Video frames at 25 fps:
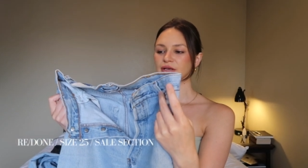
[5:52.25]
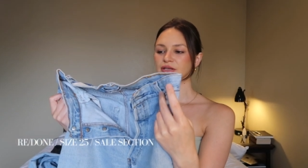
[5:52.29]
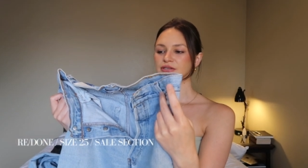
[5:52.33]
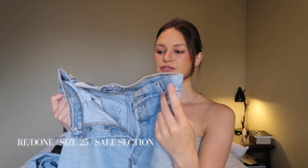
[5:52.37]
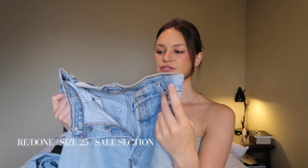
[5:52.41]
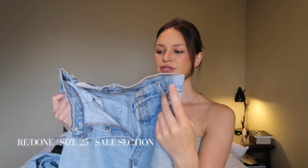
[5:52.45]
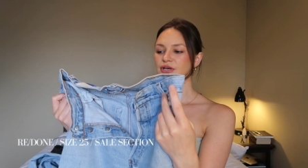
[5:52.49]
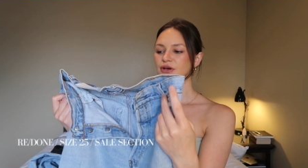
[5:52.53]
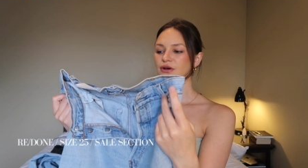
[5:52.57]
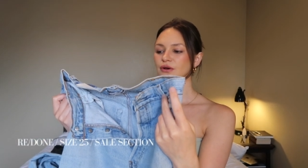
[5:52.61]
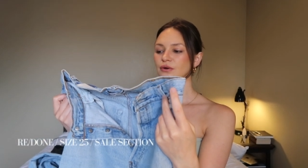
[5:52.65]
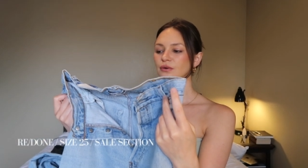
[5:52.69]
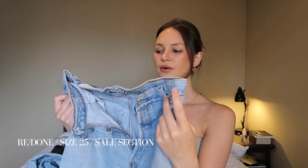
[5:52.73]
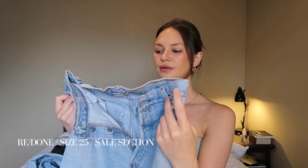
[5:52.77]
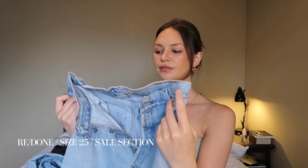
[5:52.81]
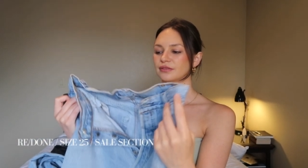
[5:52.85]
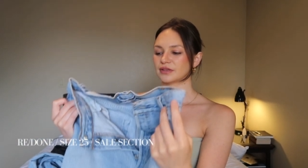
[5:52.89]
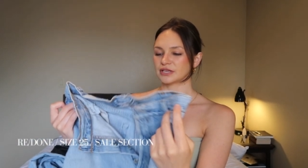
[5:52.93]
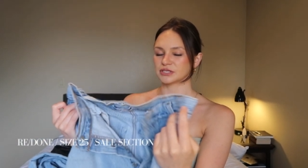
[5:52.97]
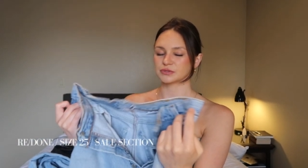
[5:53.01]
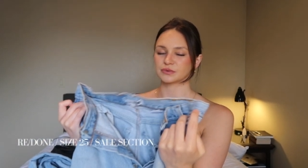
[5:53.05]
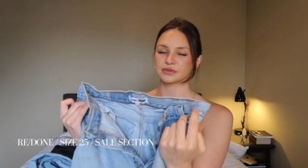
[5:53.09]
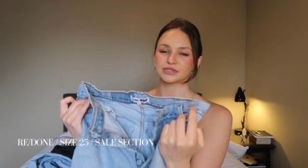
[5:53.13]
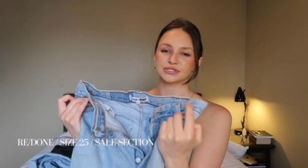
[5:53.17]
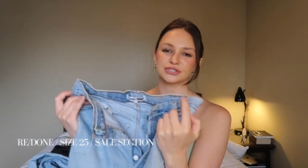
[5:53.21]
So
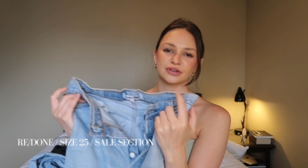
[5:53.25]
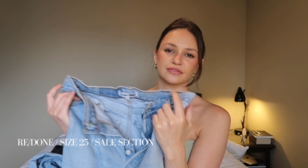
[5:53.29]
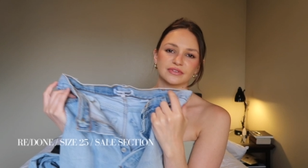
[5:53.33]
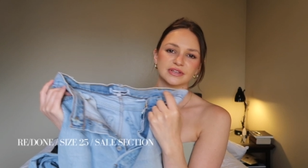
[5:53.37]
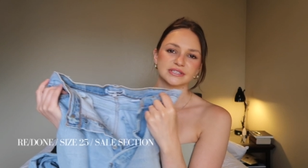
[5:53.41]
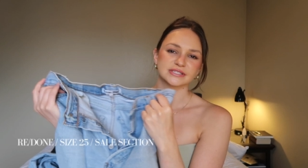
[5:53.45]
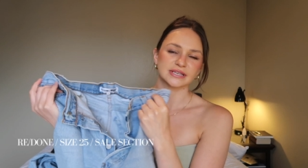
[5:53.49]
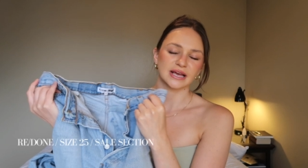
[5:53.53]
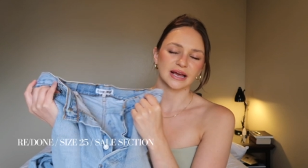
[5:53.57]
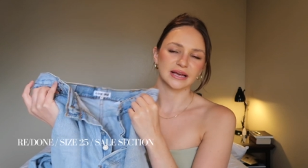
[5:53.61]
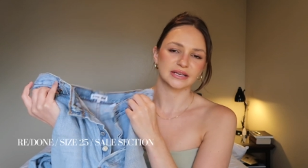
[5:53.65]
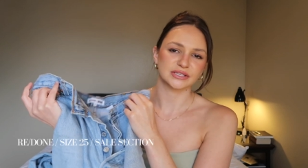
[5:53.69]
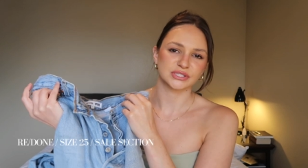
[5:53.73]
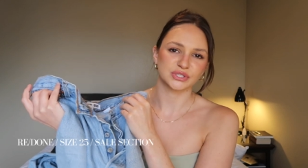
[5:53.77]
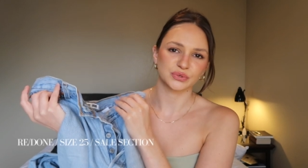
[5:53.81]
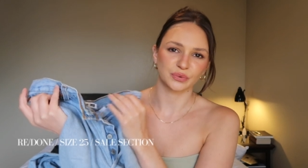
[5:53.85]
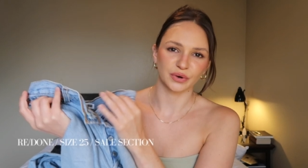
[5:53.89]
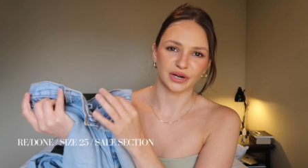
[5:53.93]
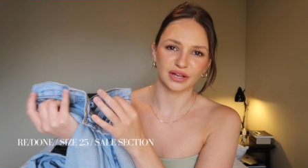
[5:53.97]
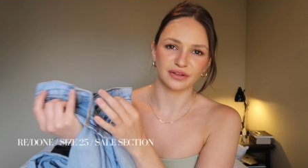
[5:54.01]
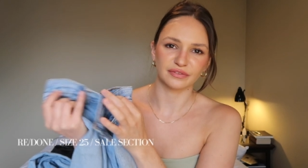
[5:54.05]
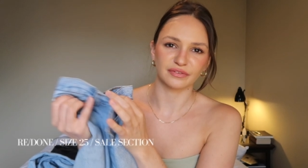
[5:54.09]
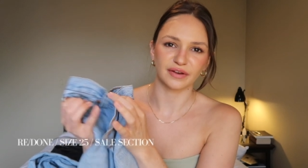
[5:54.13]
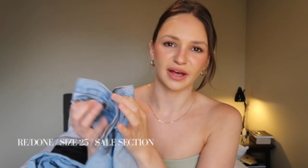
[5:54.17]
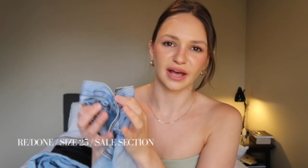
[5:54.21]
these ones are the size
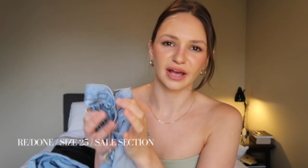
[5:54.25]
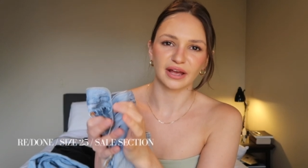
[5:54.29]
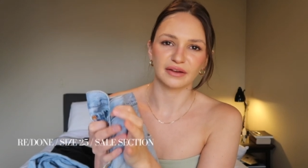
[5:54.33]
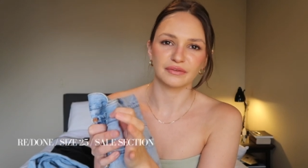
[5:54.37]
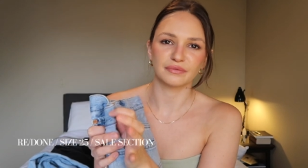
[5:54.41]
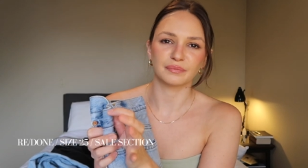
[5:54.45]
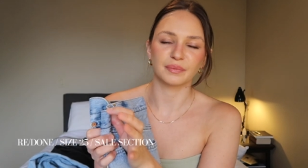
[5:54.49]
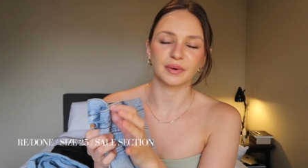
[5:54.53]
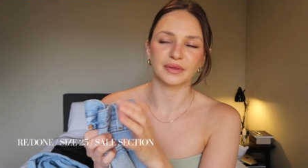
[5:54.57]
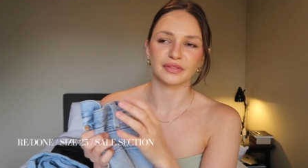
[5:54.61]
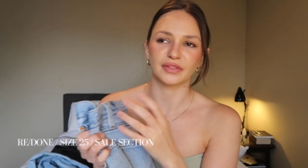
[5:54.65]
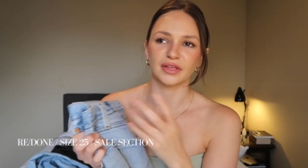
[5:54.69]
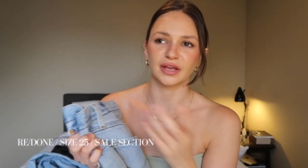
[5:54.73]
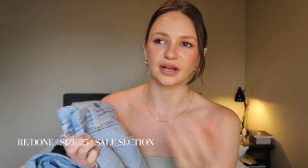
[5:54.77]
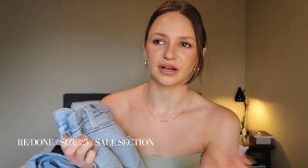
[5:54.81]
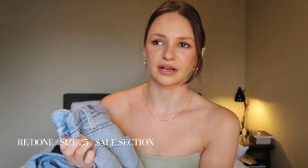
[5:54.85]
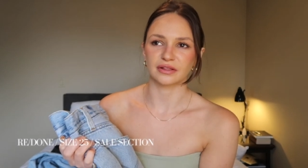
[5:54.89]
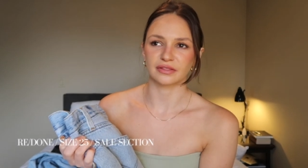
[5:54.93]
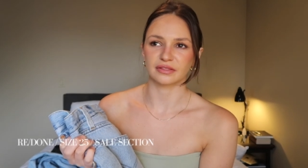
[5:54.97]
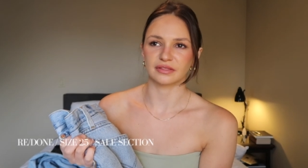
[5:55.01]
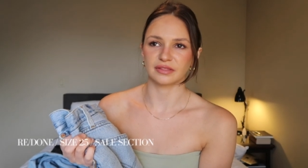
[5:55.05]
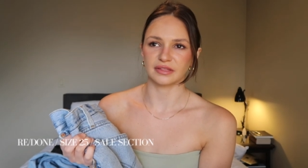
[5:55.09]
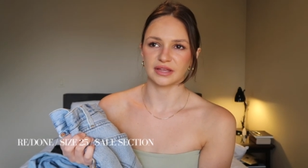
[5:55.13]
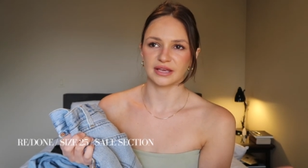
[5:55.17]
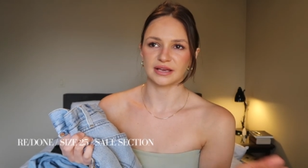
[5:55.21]
twenty-five, but they
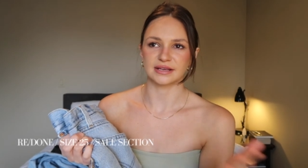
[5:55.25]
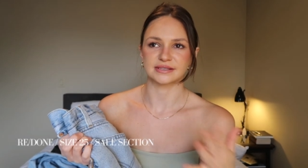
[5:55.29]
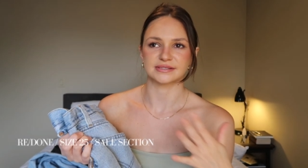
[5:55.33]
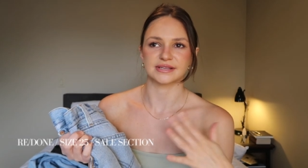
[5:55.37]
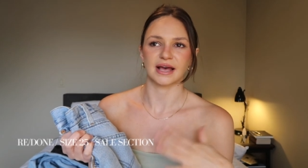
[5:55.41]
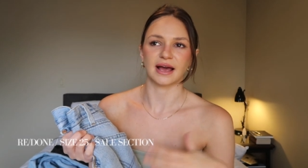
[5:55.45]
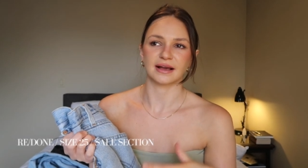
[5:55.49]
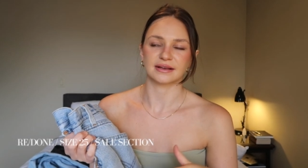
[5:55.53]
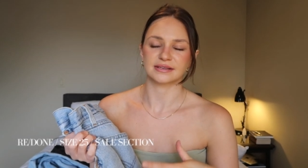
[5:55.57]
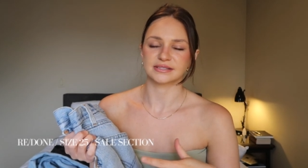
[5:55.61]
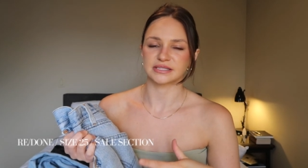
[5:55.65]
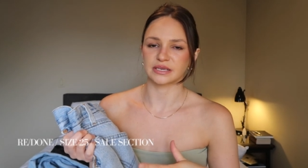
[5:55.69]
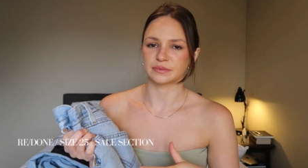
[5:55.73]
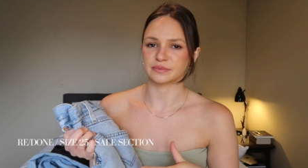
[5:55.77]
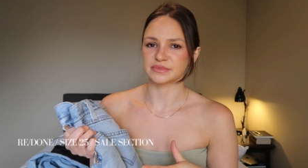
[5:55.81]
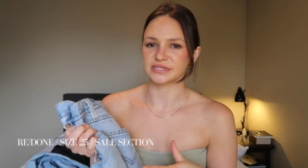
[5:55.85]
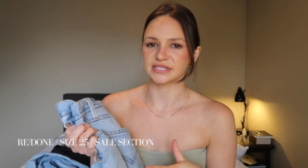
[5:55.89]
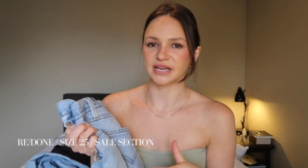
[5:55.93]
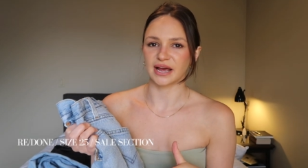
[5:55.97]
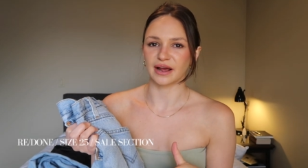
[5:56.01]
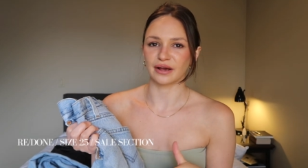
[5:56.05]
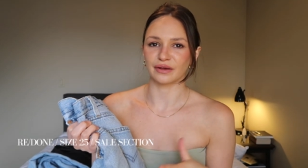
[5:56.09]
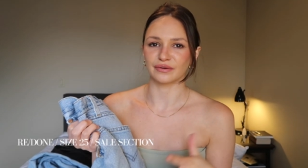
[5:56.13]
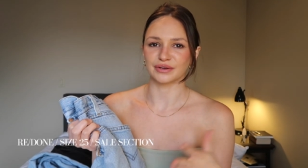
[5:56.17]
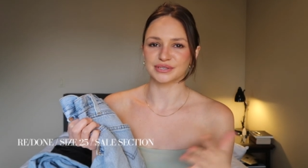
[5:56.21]
are the exact same
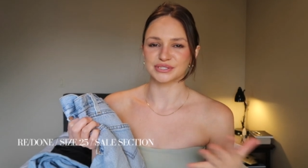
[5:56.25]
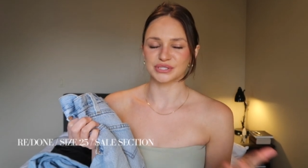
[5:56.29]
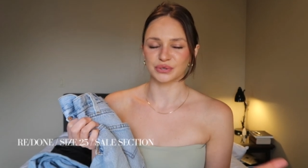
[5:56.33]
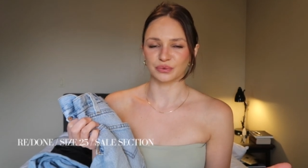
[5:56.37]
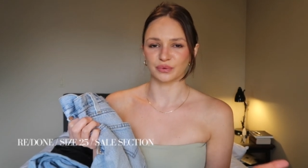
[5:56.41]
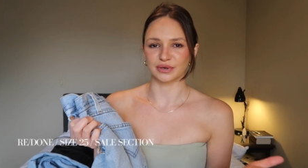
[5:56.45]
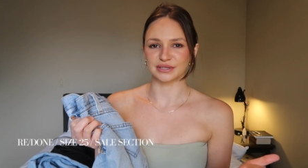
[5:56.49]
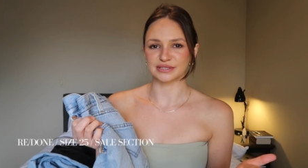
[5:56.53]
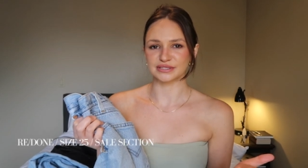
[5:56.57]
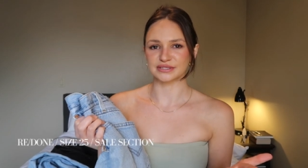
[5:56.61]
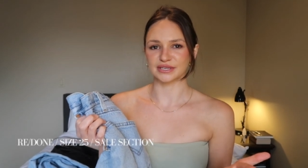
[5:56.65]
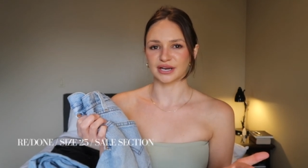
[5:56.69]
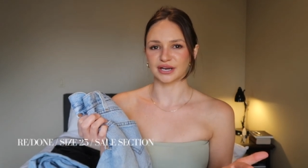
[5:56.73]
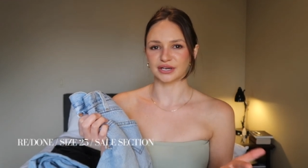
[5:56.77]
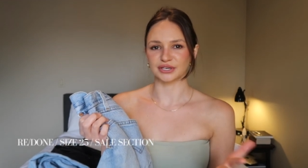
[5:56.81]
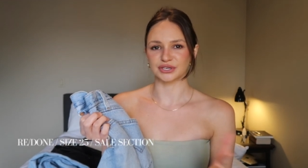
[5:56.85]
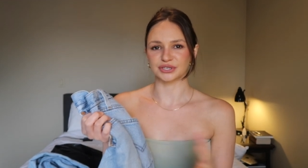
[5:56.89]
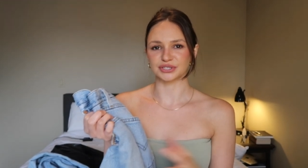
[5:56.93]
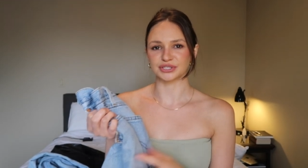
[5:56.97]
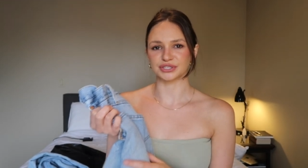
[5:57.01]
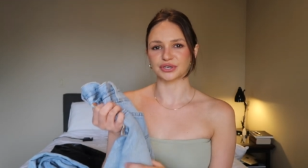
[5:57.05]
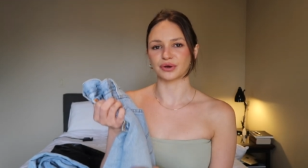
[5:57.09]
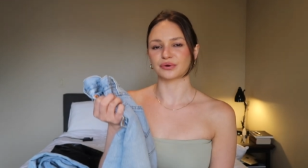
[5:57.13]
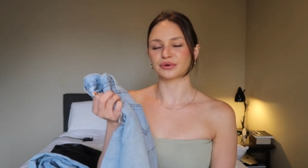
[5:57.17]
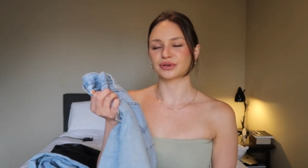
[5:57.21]
style as the ones that I
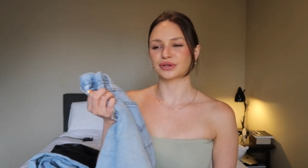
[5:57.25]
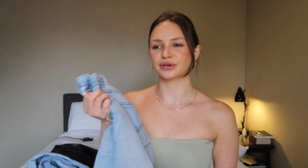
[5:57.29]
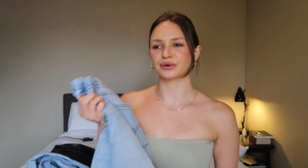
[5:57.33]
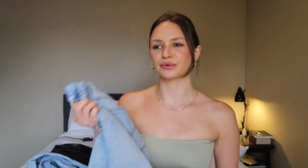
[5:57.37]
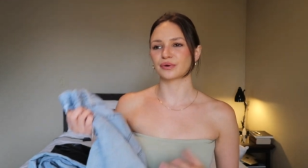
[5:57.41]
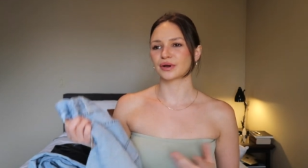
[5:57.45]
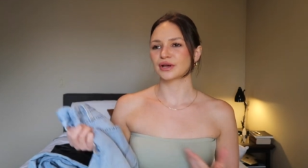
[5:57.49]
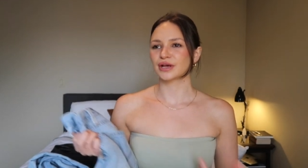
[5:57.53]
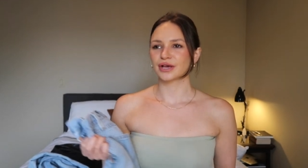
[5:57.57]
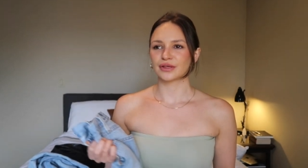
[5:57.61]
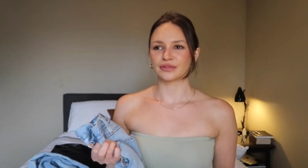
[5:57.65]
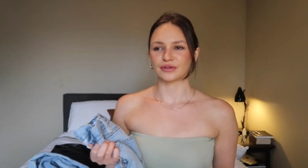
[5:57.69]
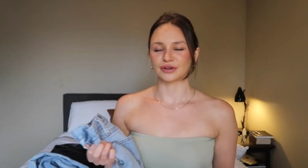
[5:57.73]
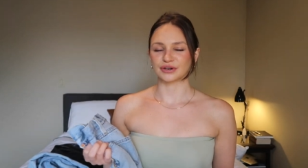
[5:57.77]
just showed you.